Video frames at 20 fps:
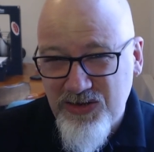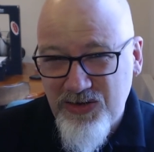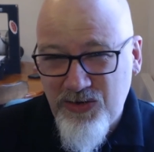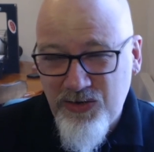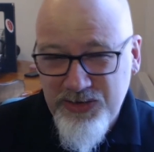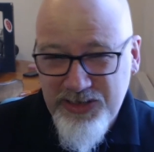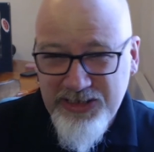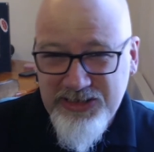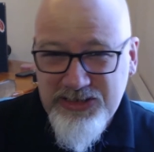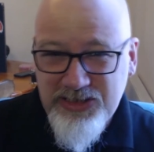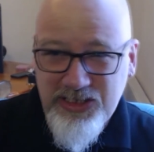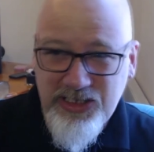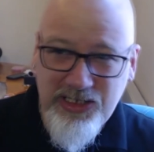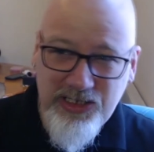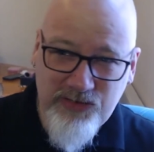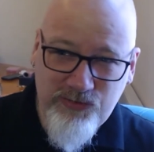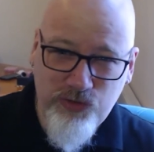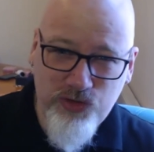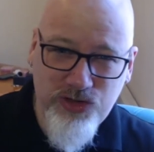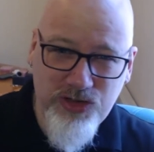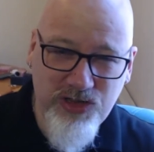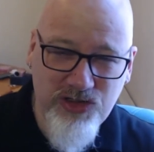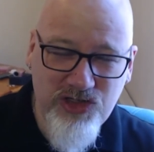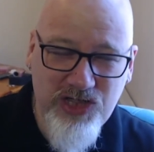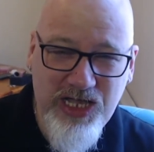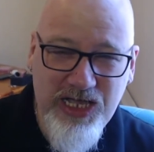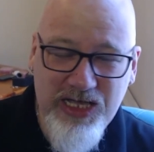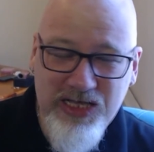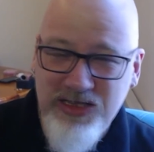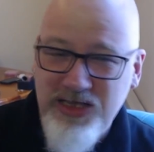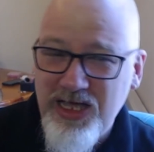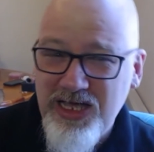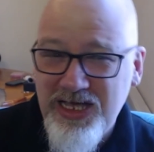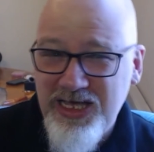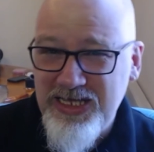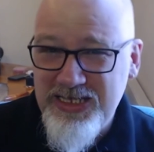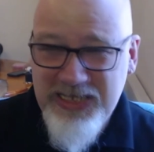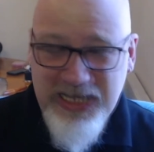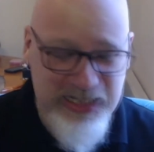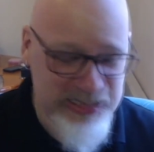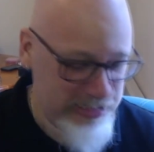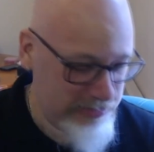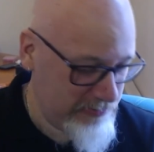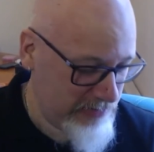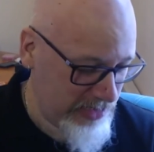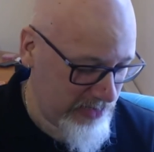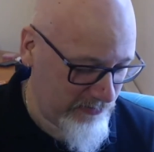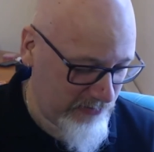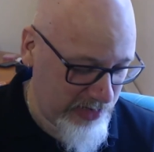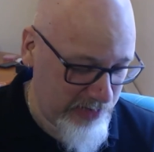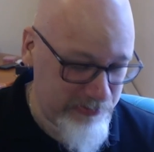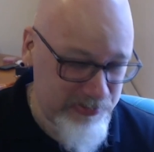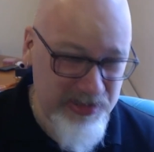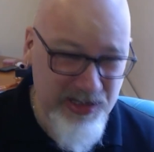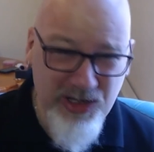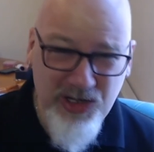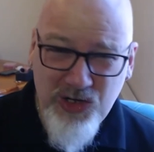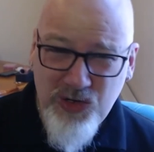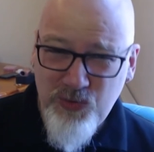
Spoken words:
on the internet and across in the States, it's 18 milligrams.